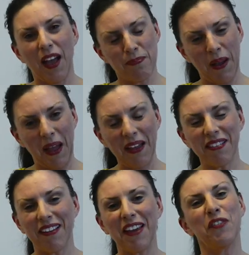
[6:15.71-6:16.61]

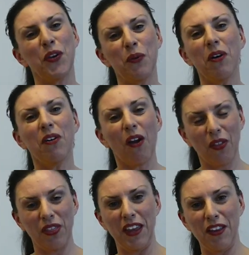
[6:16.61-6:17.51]
But if you are
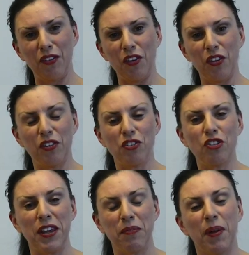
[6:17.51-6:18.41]
on these
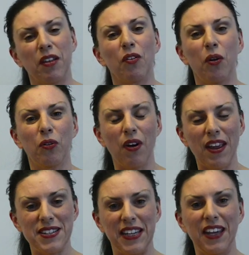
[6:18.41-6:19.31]
treatments
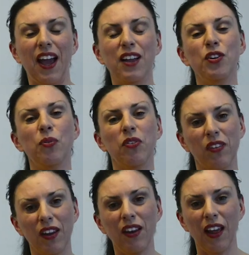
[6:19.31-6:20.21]
already and you
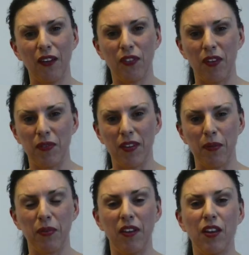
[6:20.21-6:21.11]
still have
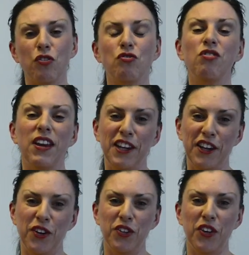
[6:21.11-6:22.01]
symptoms, it's
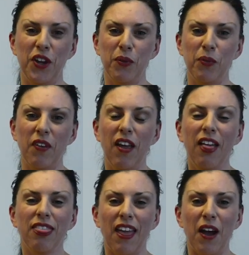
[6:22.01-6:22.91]
really good news
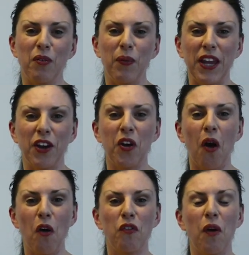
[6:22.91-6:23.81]
that we can
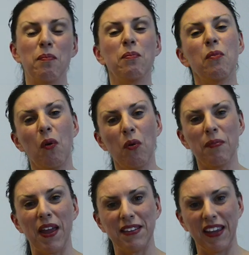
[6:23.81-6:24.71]
offer more
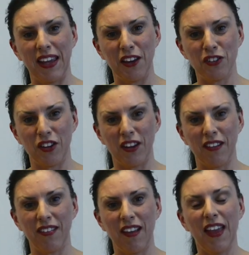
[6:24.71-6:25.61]

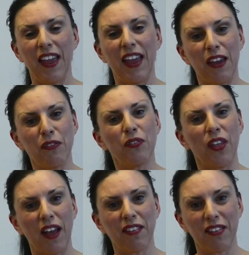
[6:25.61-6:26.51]
medications if
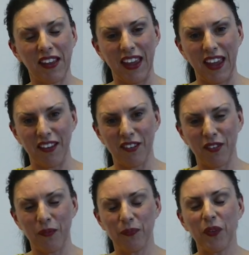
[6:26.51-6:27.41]
that's the
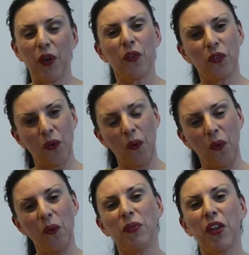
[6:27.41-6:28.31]
case.
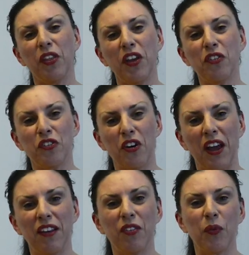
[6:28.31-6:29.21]
So, these
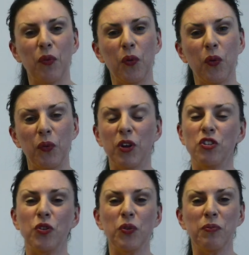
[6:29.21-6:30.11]
drugs, who,
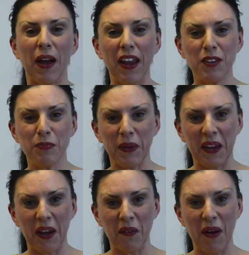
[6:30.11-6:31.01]
which you might
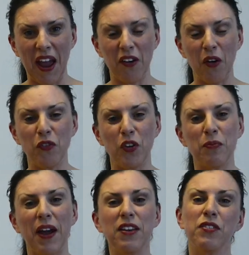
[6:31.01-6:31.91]
be aware of, you
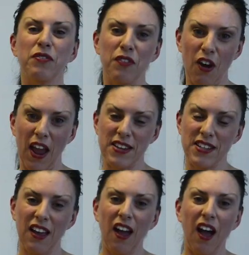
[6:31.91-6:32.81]
might have
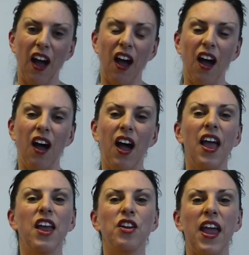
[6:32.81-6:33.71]
read, are
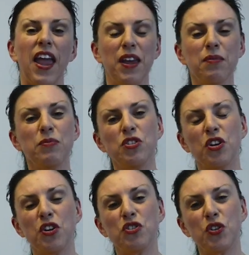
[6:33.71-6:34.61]
aimed
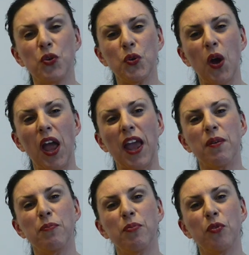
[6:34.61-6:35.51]
to
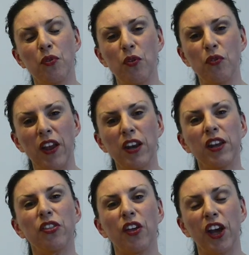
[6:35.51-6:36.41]
improving
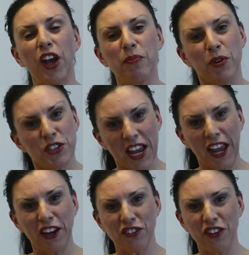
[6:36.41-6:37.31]
the
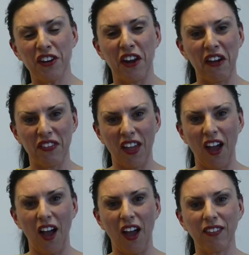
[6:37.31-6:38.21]
protection of the
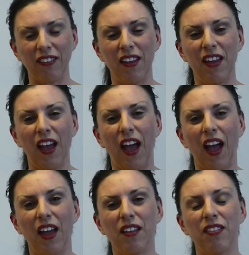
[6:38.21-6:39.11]
heart.
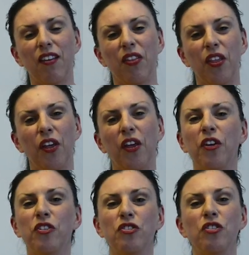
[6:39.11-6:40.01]
And
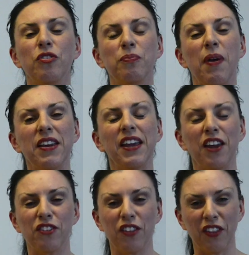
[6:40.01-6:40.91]
the
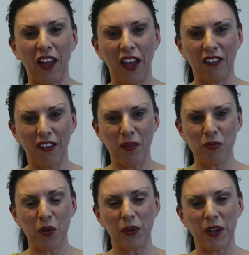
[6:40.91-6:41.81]
medication that I'm
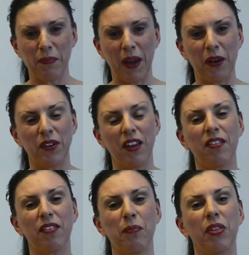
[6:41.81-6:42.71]
talking about is
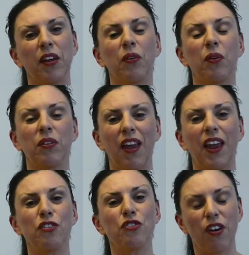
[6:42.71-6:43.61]
something called
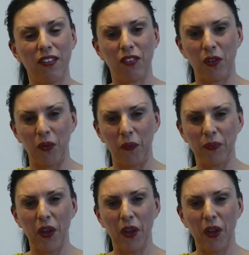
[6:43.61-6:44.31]
Entresto.